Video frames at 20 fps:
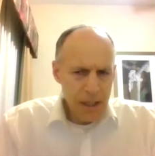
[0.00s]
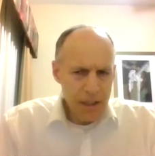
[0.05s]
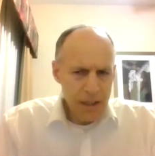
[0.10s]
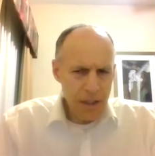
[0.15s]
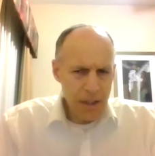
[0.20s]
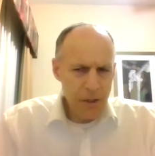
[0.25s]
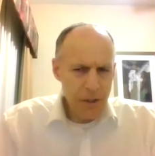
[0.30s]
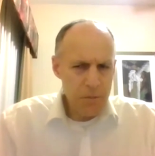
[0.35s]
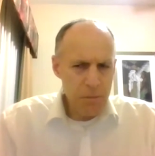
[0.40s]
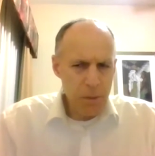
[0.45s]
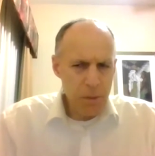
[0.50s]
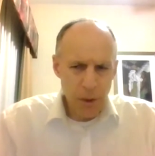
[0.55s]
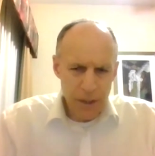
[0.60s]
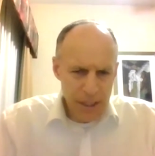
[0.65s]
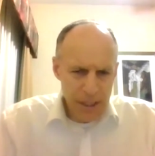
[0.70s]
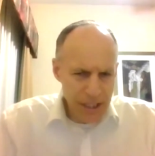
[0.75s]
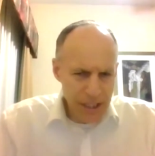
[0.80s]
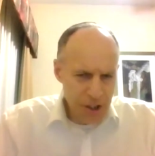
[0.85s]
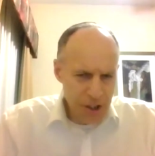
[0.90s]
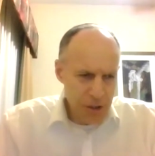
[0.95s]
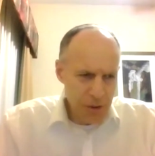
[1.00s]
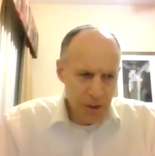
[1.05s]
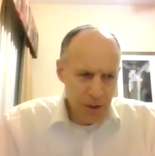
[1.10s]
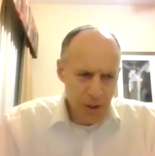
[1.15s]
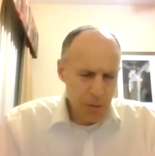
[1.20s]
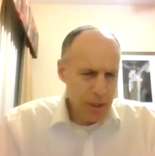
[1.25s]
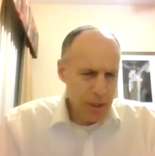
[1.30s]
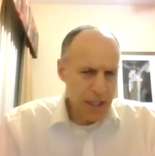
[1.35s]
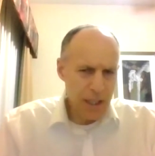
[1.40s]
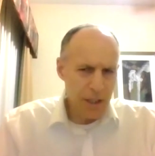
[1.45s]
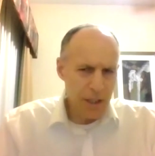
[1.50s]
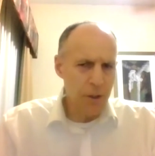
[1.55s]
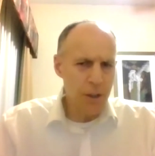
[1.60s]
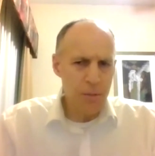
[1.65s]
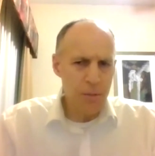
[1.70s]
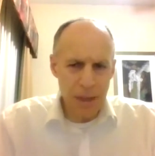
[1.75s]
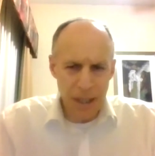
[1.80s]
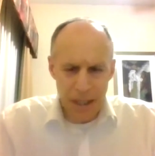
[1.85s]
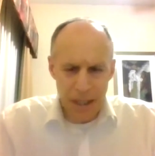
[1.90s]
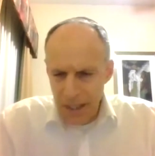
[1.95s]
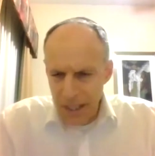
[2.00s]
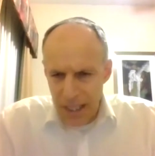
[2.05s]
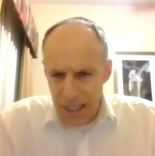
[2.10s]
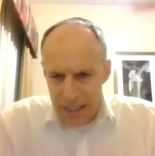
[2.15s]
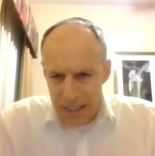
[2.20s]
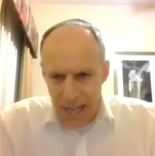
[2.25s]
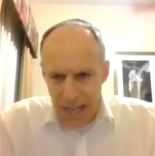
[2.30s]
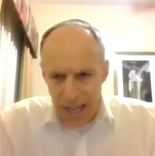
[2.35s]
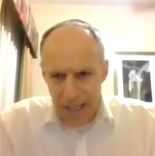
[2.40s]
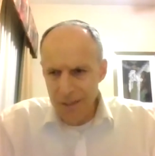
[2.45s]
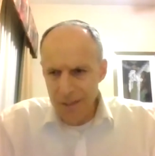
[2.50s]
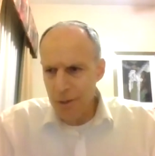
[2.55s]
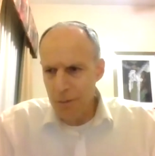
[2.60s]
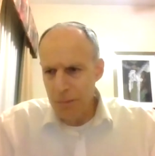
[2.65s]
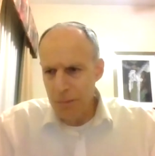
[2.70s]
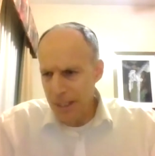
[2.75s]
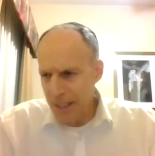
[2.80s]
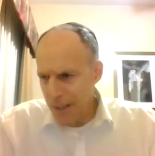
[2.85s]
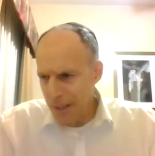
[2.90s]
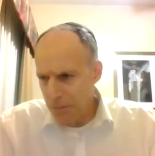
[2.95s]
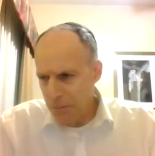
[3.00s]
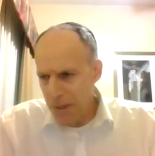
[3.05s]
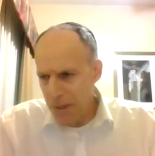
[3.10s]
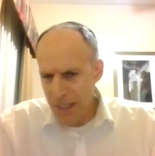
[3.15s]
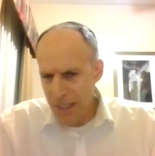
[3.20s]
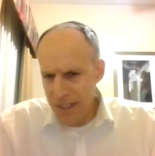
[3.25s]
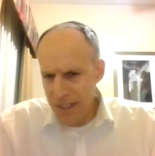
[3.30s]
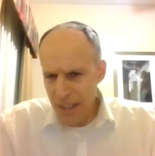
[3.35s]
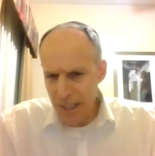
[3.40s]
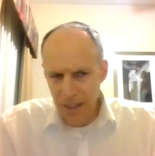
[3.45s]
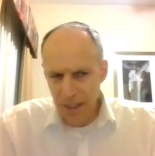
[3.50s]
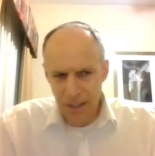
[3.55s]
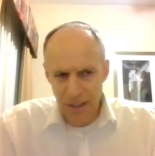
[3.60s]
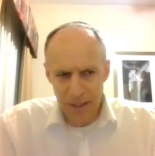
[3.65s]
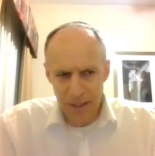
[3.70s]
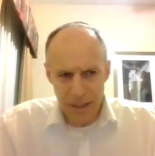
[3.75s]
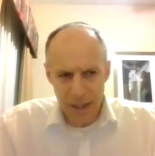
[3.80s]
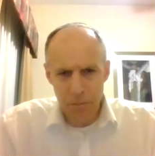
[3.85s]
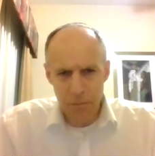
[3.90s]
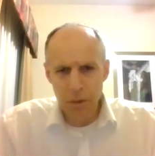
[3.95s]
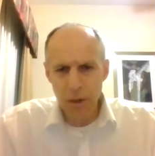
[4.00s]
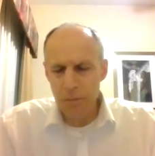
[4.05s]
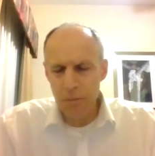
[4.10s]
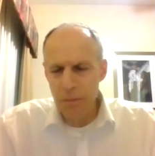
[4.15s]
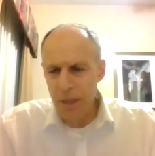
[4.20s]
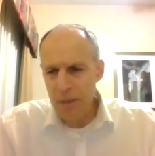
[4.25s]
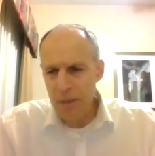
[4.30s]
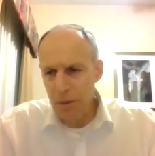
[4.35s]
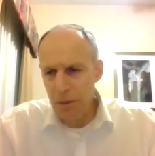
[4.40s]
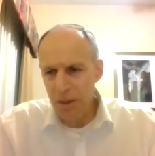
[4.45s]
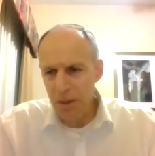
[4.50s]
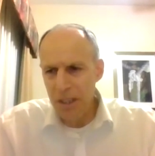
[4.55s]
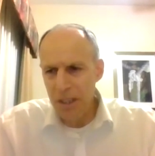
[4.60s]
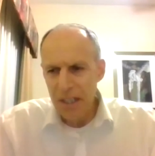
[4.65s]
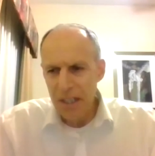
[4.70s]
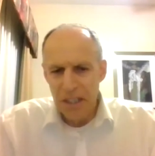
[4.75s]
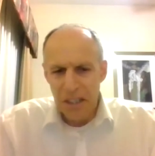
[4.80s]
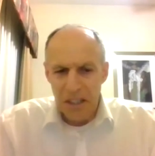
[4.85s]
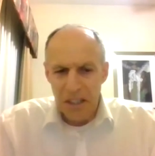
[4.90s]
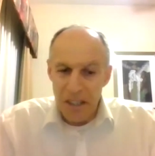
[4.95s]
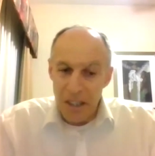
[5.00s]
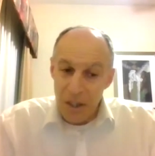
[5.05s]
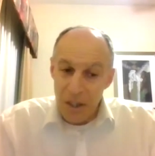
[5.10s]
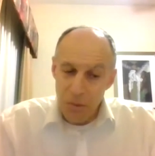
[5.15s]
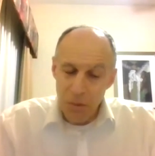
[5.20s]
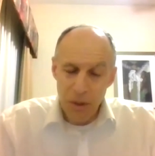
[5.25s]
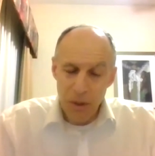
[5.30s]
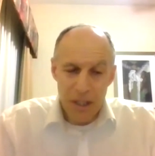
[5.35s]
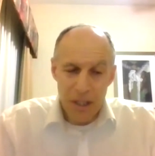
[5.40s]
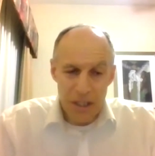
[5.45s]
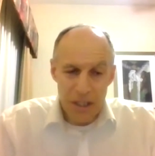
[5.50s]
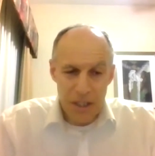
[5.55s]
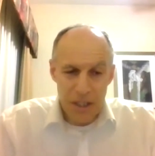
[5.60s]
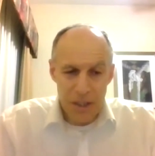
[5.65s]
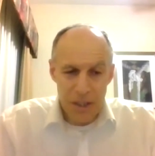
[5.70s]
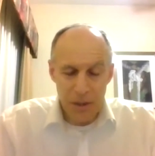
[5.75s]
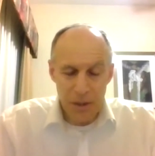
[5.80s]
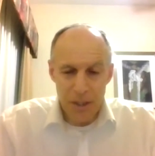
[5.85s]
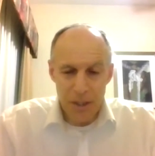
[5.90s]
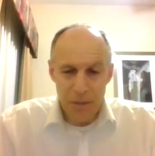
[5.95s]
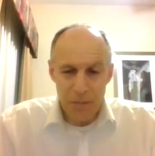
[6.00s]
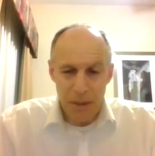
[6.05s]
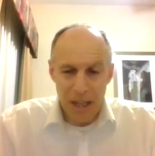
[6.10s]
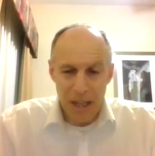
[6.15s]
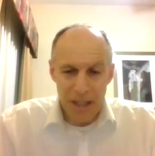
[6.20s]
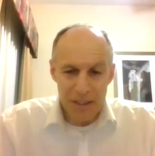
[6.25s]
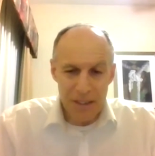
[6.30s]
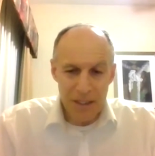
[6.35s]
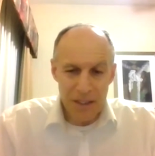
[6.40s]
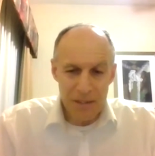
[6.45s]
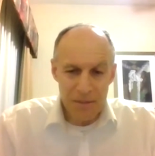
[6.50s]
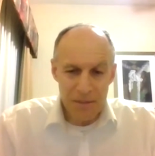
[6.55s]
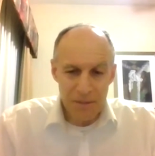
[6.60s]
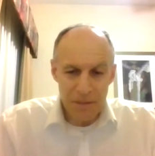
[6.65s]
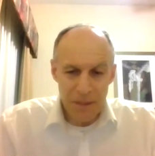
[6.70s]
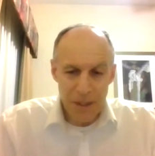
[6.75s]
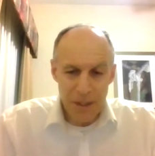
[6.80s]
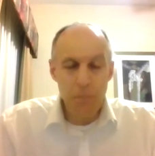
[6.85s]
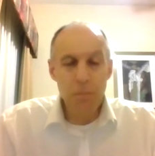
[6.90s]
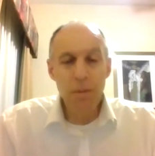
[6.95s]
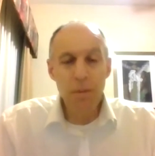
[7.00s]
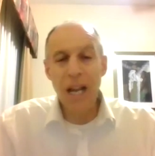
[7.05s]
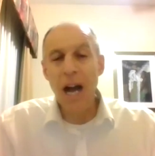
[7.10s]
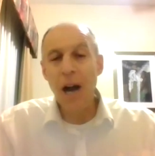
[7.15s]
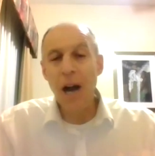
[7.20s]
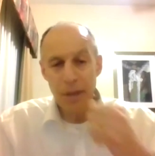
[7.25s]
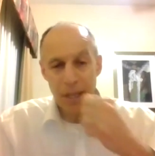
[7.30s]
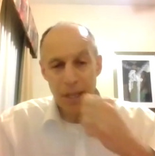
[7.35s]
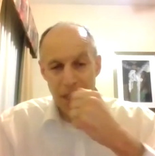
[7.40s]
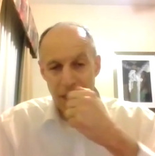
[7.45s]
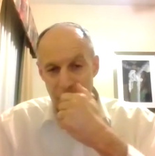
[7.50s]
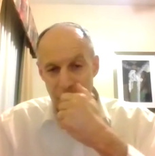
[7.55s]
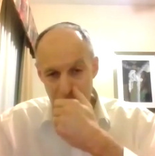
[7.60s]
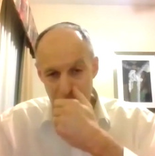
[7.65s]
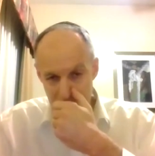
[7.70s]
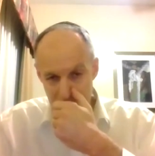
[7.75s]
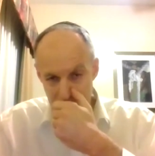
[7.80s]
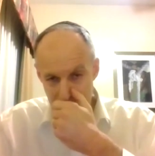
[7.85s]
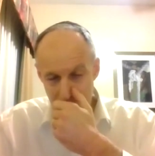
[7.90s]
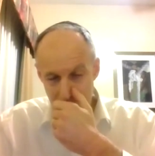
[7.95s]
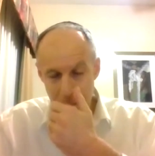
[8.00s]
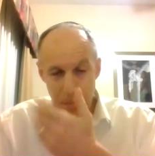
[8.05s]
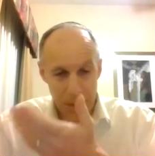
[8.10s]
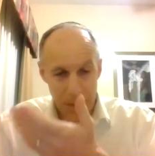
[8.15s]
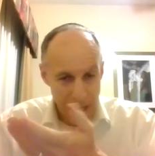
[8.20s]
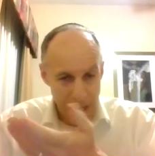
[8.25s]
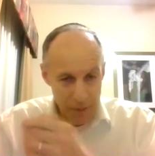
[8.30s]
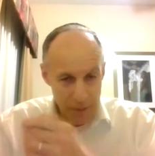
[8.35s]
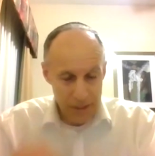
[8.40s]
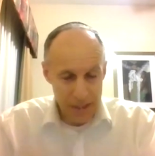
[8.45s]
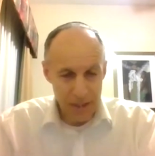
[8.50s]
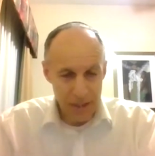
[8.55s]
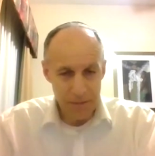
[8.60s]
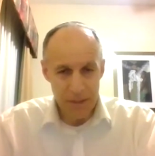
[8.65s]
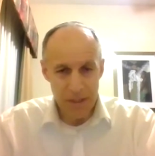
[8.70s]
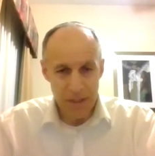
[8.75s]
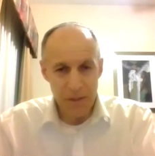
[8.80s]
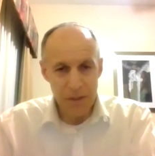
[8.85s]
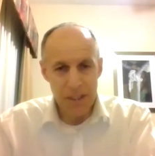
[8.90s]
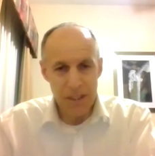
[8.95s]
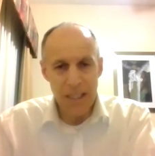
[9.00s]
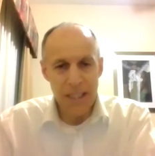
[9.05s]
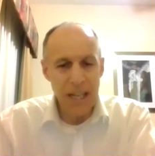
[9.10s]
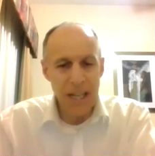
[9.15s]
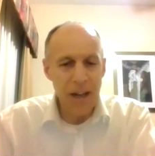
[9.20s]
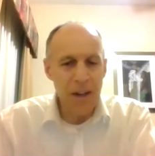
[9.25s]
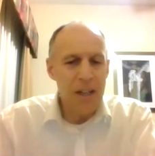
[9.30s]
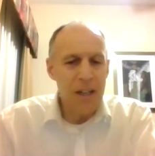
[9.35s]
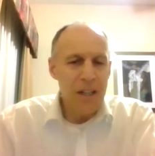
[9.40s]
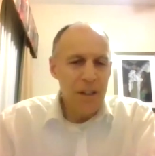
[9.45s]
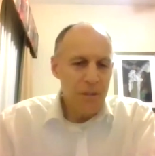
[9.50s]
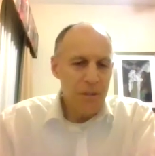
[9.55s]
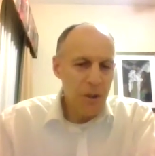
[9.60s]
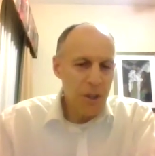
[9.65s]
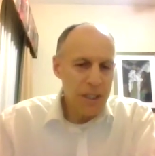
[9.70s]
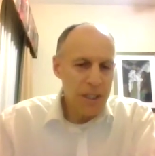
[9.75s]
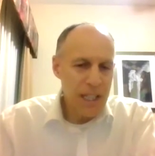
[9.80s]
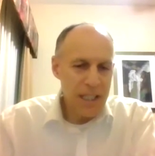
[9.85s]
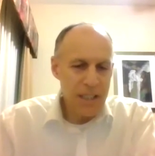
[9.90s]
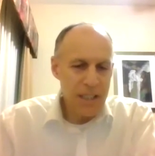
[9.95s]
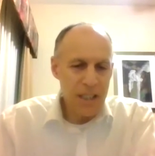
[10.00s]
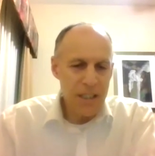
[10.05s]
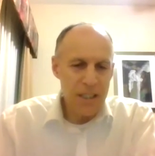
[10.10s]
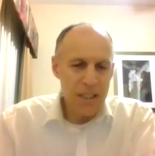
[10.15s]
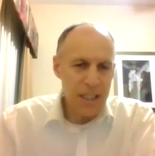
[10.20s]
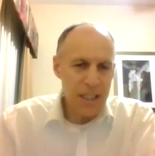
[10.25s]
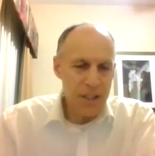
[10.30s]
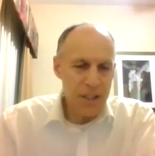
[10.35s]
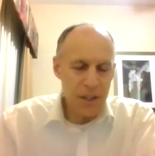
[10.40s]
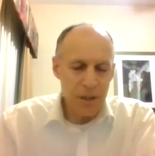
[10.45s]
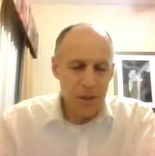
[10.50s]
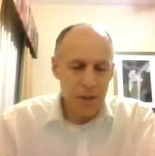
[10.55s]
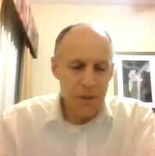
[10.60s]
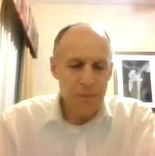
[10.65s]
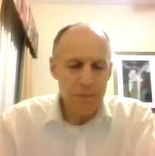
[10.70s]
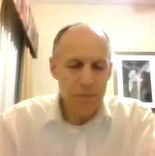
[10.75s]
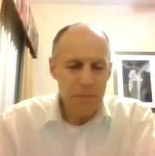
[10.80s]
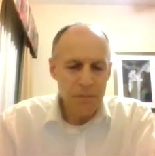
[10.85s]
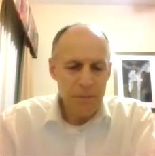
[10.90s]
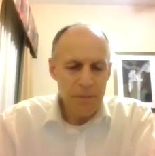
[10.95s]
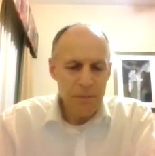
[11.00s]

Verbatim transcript: Another important issue is what I learned about at the last council meeting, because a, a number of people were concerned about the plowing, the plowing difficulty. Now, of course, that's a seasonal,